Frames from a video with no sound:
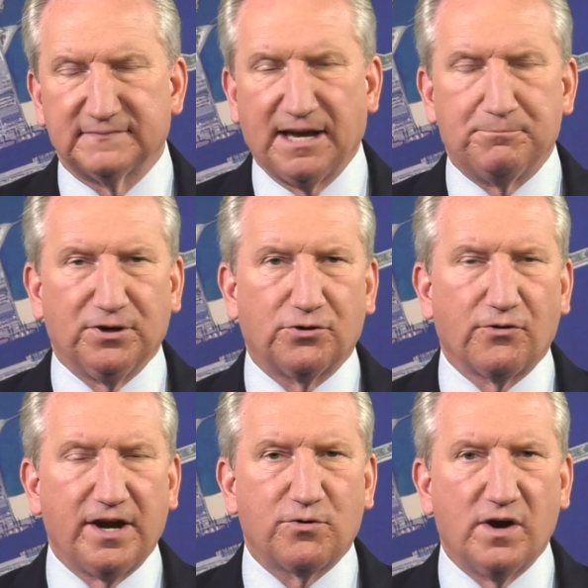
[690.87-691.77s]
Yeah, Bill,
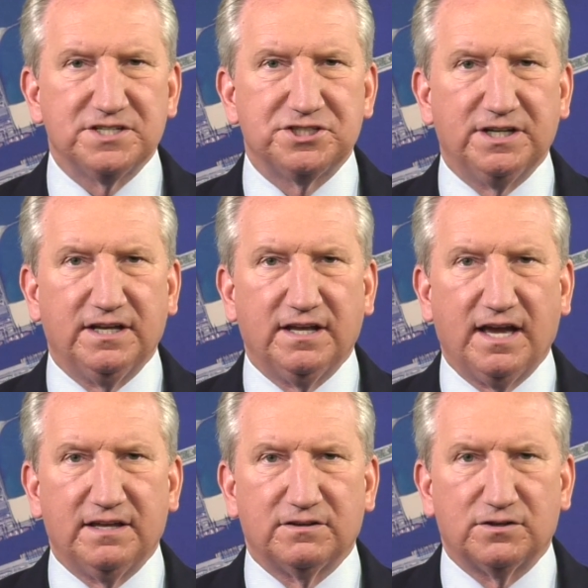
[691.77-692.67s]
great question,
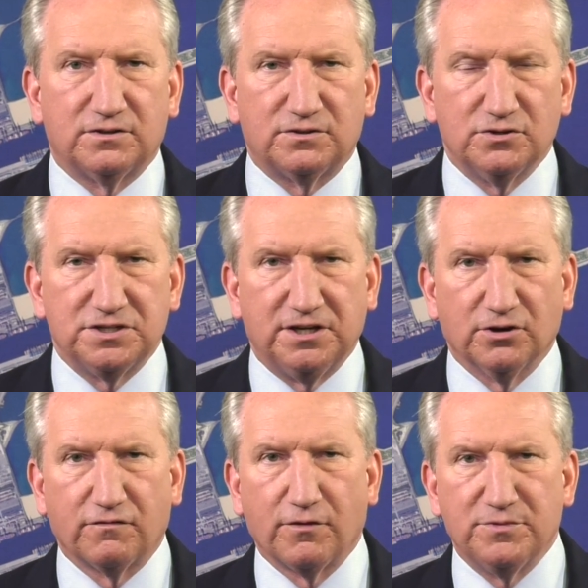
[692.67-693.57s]
and good to
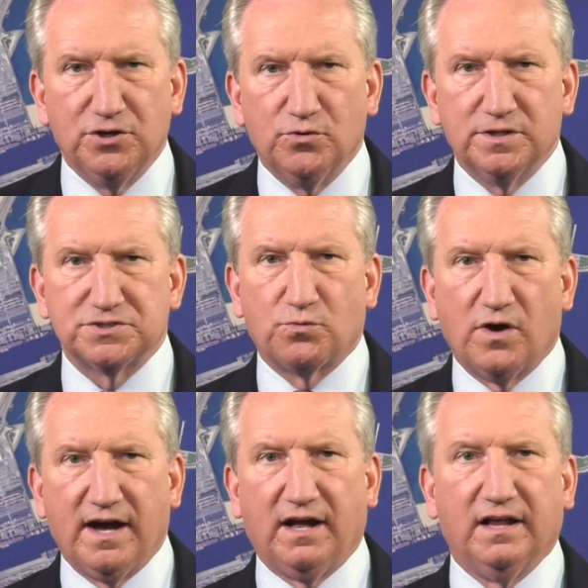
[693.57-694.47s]
hear from you as
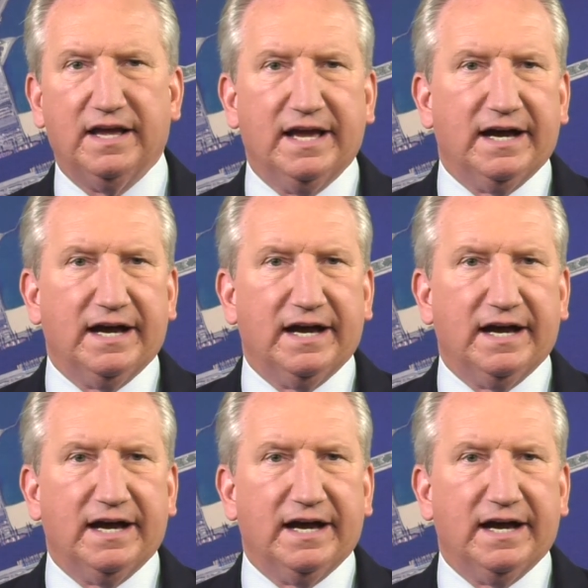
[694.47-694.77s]
well.